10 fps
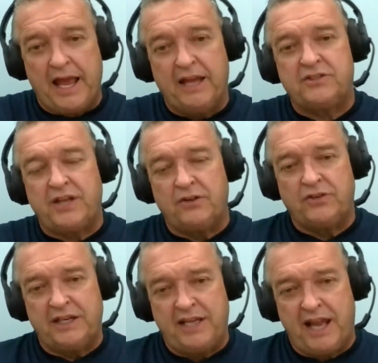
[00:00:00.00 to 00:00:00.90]
It
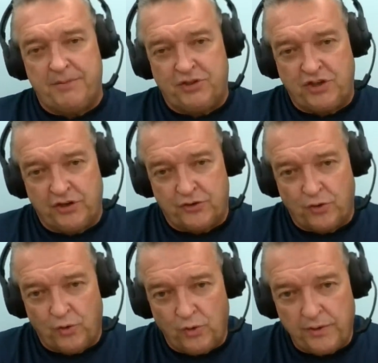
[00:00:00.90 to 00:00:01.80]
sounds like damage
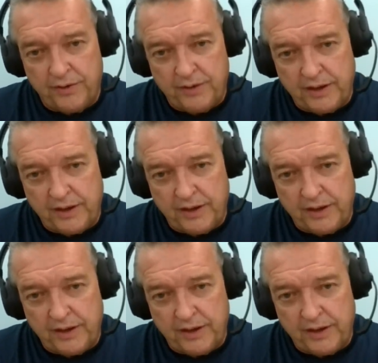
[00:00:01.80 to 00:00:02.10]
control. Yeah.